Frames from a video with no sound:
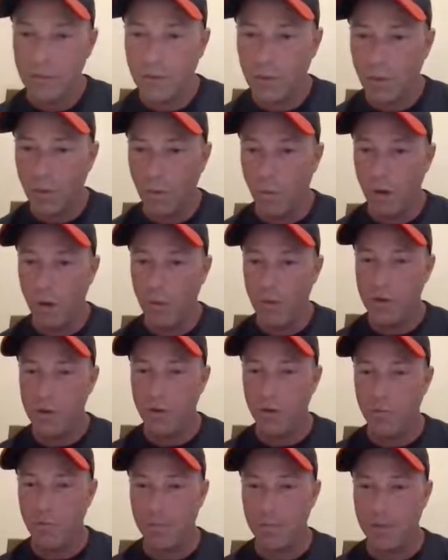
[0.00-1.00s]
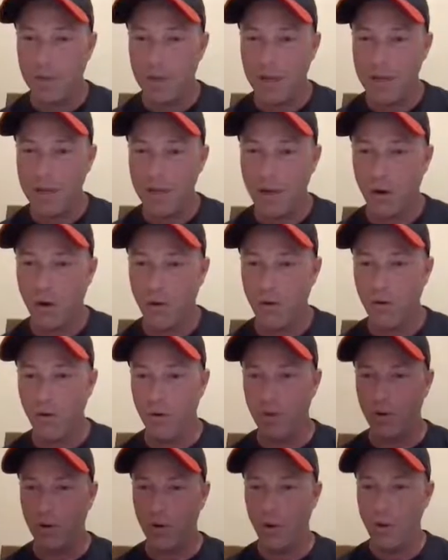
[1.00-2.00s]
What was your biggest
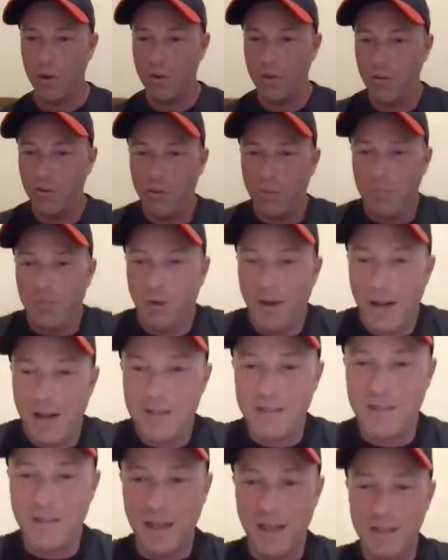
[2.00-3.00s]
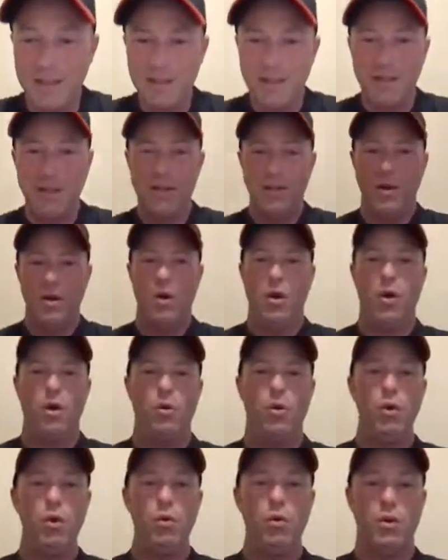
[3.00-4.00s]
hurdle going through the process?
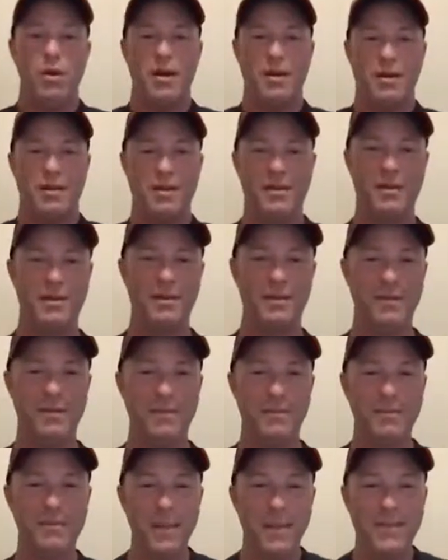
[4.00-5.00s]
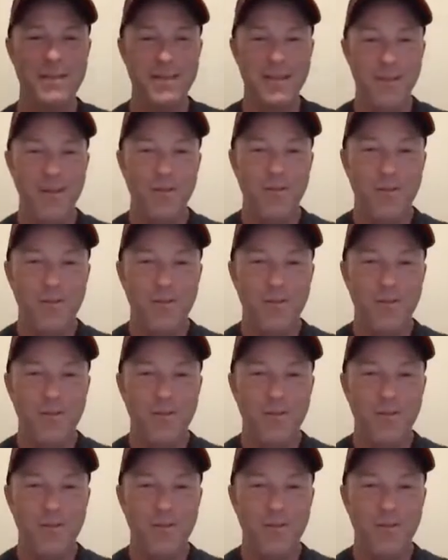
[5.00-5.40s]
Whew, myself.